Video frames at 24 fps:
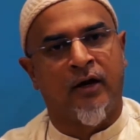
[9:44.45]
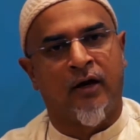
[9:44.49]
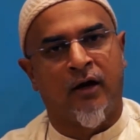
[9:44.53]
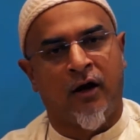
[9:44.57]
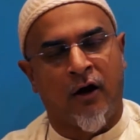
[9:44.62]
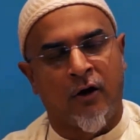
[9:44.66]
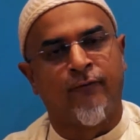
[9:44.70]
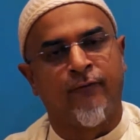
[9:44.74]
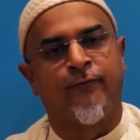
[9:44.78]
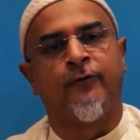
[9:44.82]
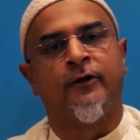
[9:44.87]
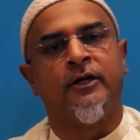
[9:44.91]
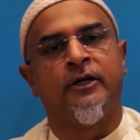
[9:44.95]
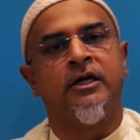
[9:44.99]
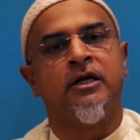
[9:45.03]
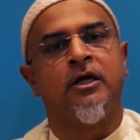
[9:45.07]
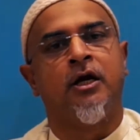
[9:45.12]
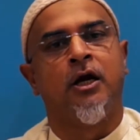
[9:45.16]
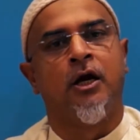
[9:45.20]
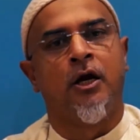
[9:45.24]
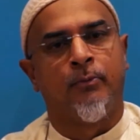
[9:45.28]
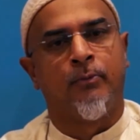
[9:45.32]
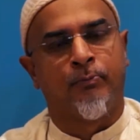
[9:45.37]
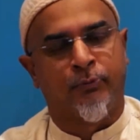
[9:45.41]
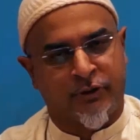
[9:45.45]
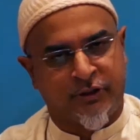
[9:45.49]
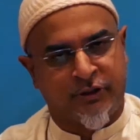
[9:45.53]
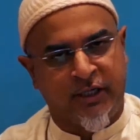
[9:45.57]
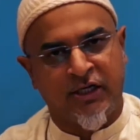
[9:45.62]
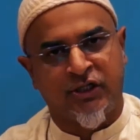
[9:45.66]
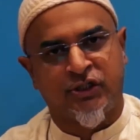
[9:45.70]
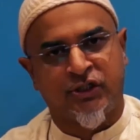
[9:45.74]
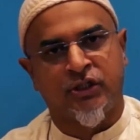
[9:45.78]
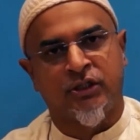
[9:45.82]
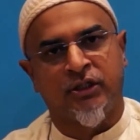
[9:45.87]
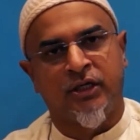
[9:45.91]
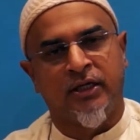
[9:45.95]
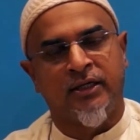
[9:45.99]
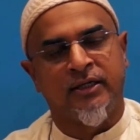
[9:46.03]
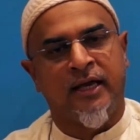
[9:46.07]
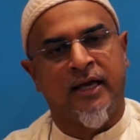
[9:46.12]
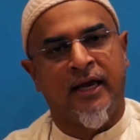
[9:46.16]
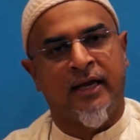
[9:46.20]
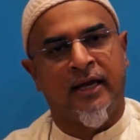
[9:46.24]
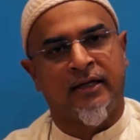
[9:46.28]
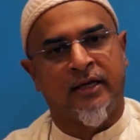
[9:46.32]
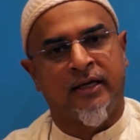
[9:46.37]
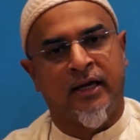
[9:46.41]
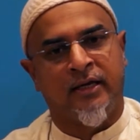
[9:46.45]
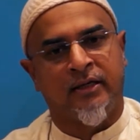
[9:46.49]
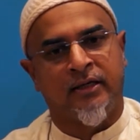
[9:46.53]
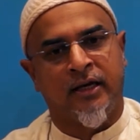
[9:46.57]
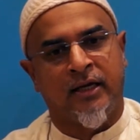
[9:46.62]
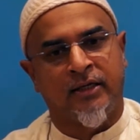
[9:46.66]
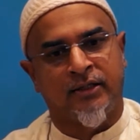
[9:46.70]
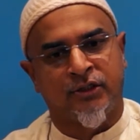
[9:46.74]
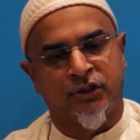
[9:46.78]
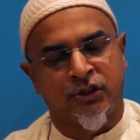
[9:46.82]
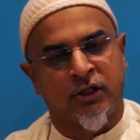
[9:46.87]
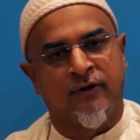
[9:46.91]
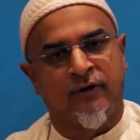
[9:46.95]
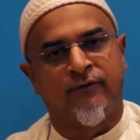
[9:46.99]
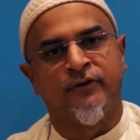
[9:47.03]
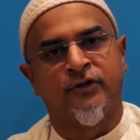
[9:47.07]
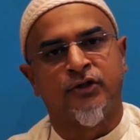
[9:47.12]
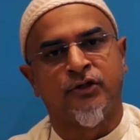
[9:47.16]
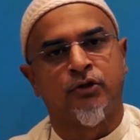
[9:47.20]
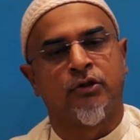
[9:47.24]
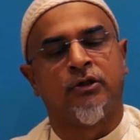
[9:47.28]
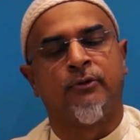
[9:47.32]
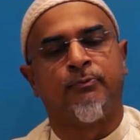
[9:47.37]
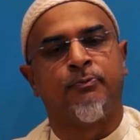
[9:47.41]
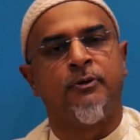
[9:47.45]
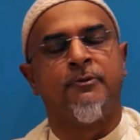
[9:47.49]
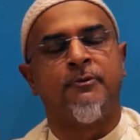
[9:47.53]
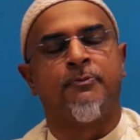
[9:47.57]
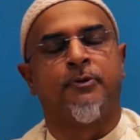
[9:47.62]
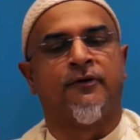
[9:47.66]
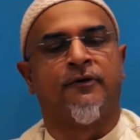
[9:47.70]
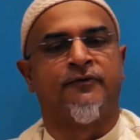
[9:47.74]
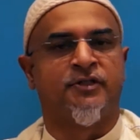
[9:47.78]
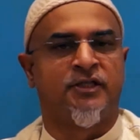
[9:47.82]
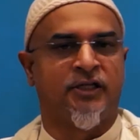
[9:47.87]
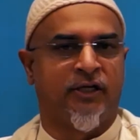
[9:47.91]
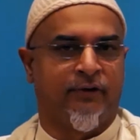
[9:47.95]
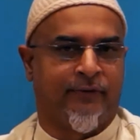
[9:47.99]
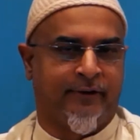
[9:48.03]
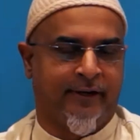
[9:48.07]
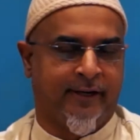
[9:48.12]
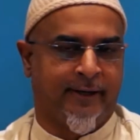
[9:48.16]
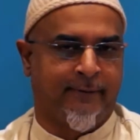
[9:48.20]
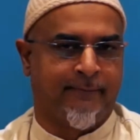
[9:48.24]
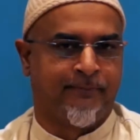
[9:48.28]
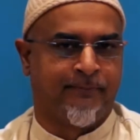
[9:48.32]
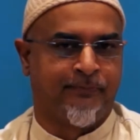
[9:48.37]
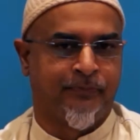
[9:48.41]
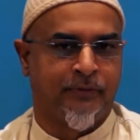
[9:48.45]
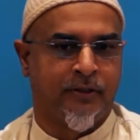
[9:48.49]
hopefully, protection and service to the people of Syria.